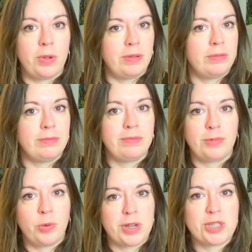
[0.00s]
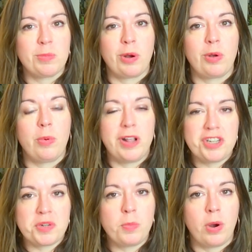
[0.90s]
Well, question
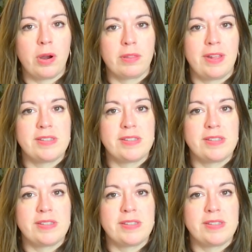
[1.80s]
mark,